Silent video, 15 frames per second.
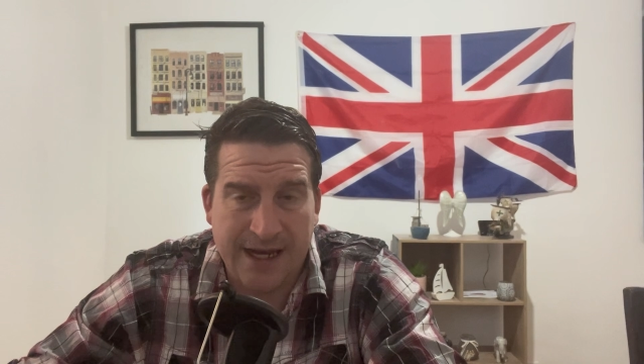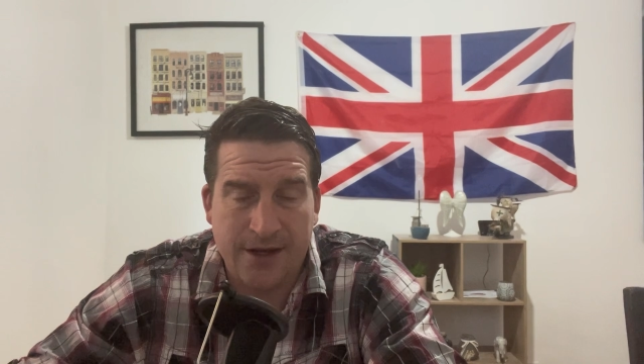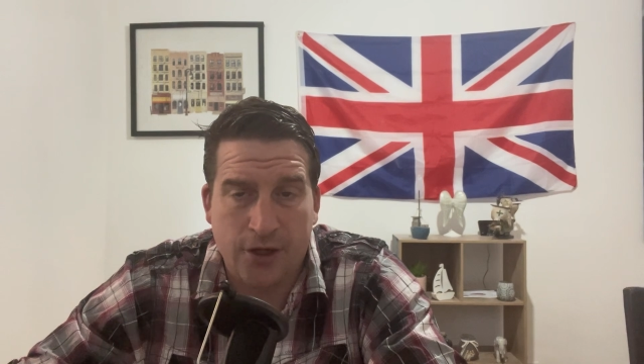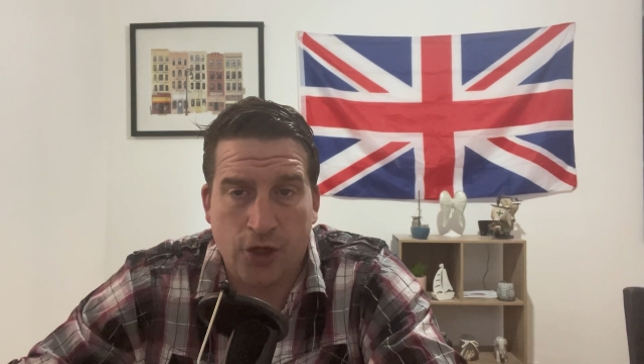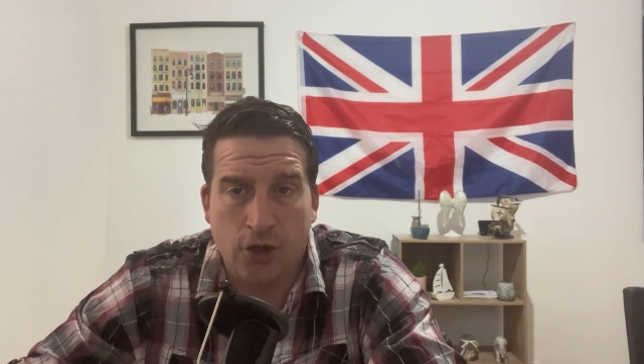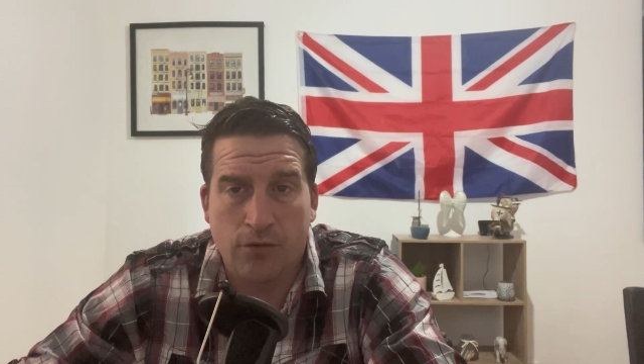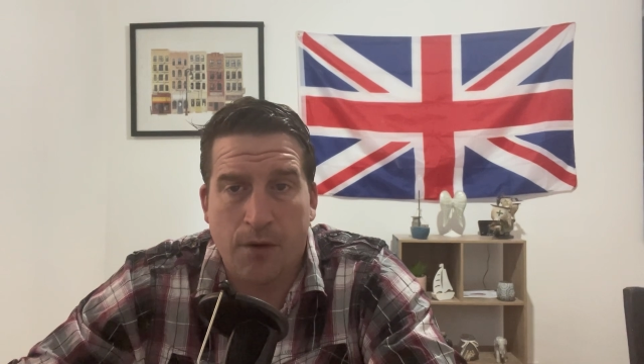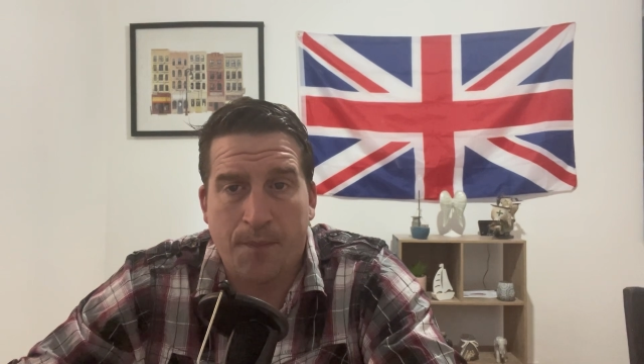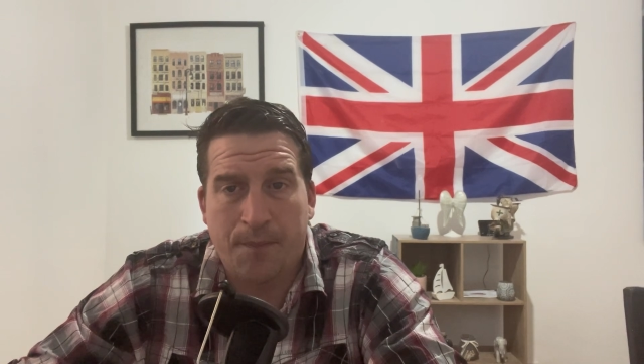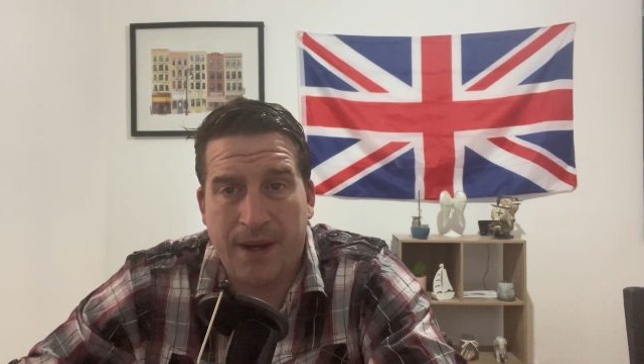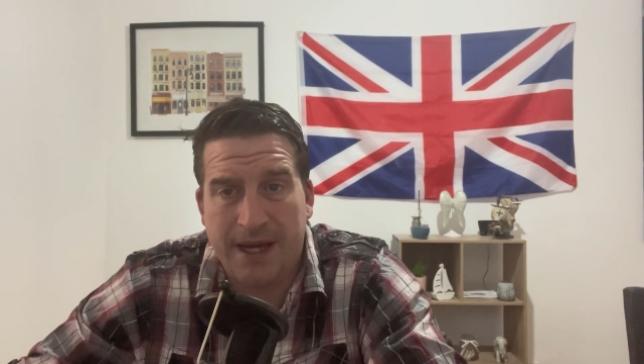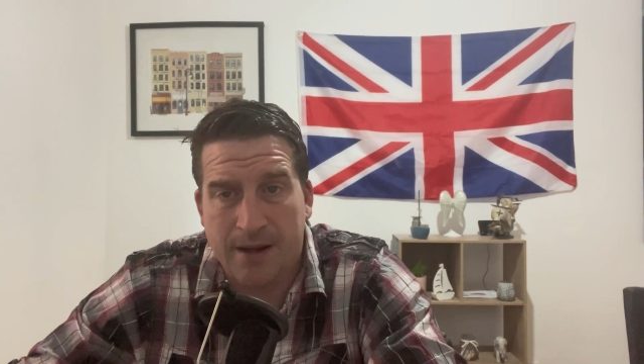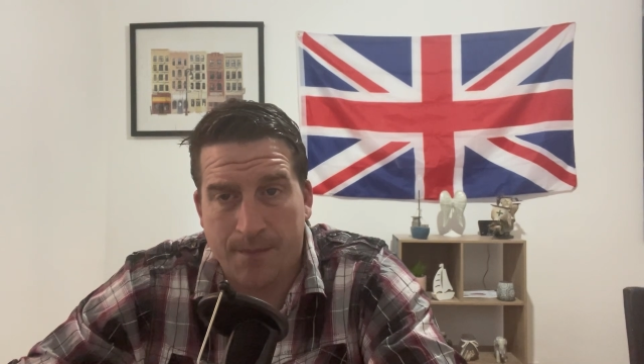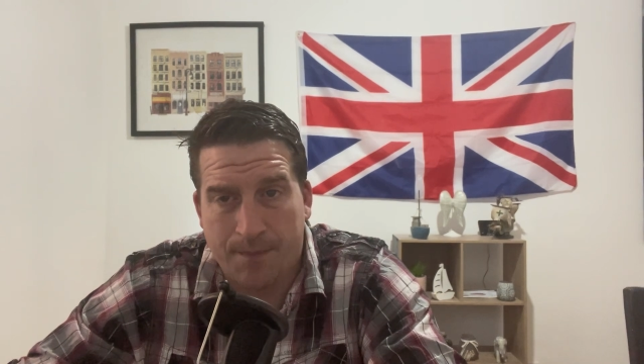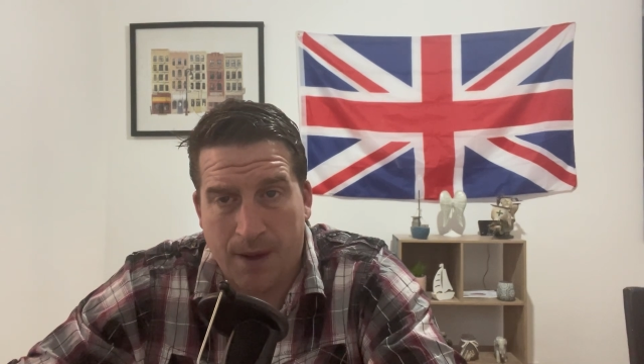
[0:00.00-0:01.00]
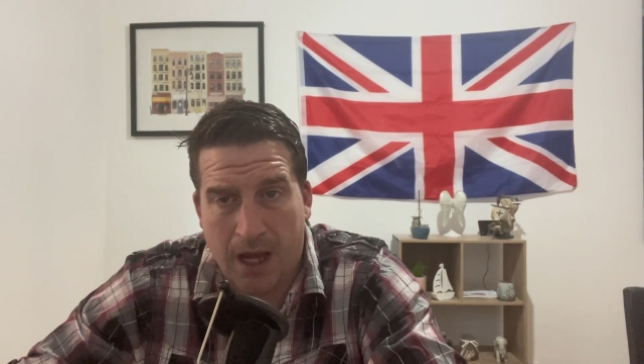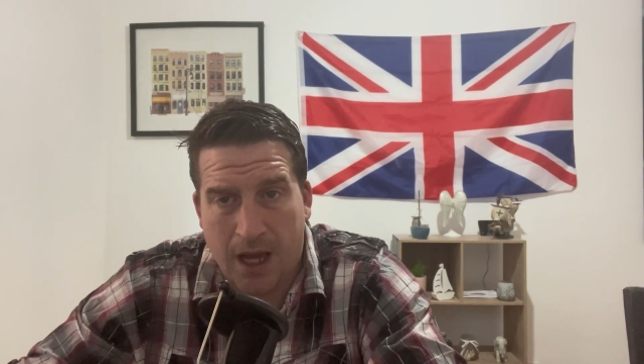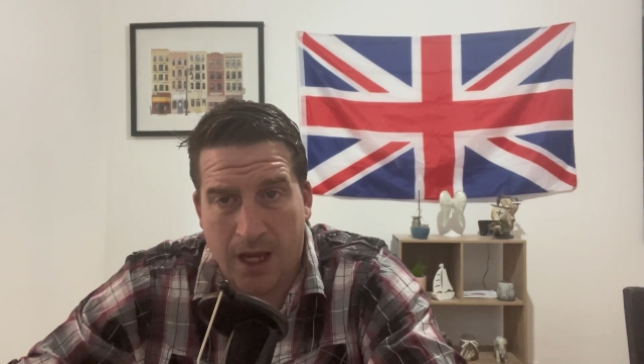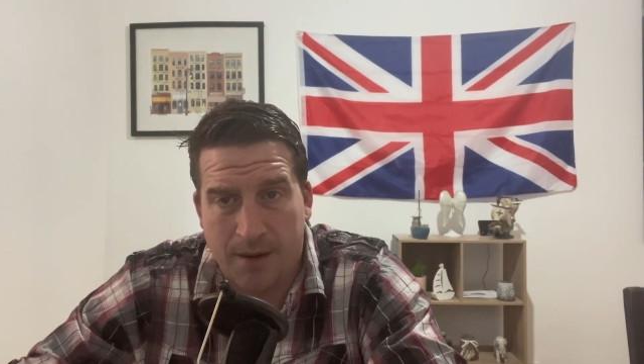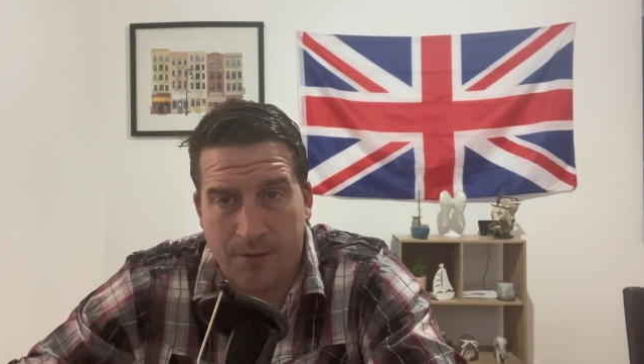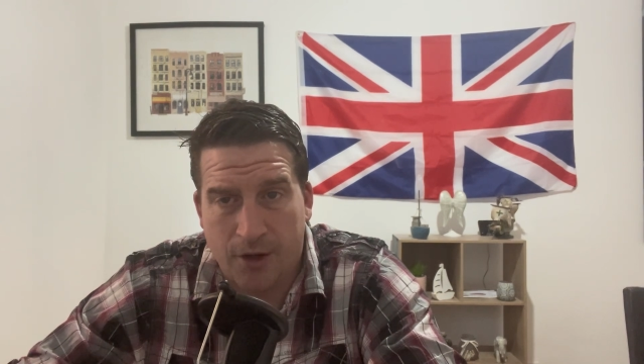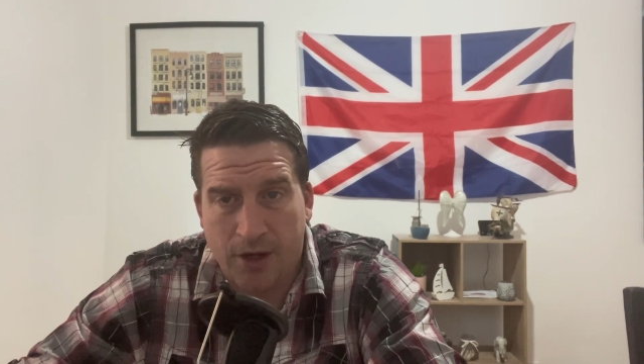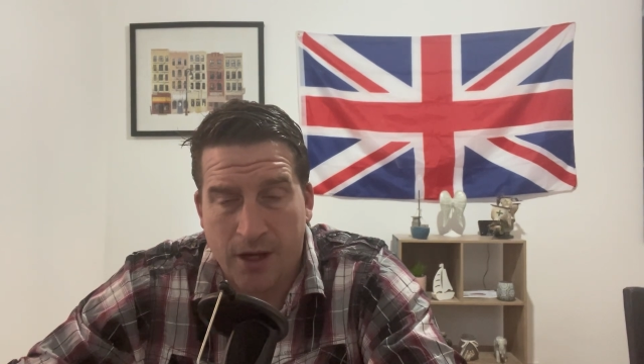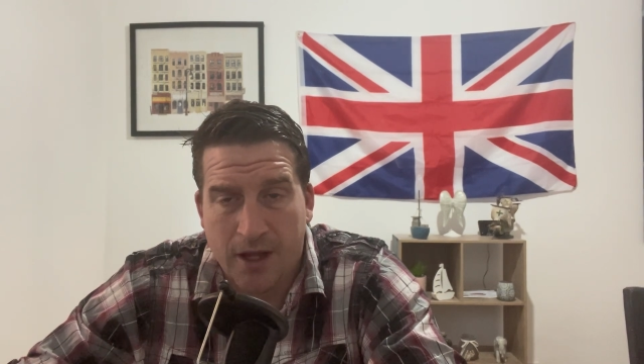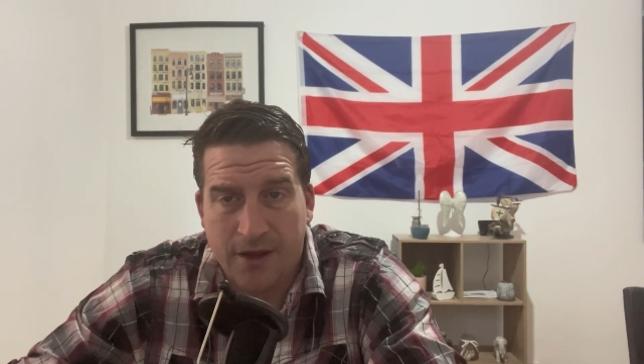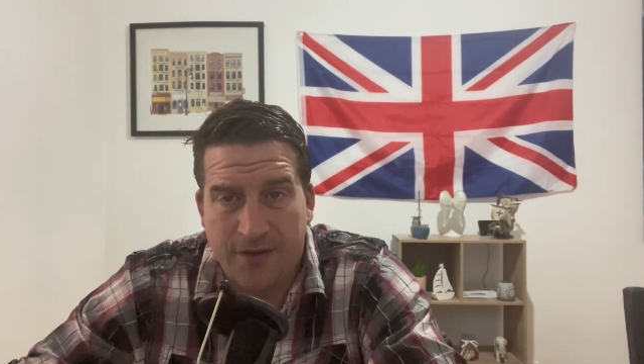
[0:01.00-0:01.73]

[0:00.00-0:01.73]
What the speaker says: in the European Parliament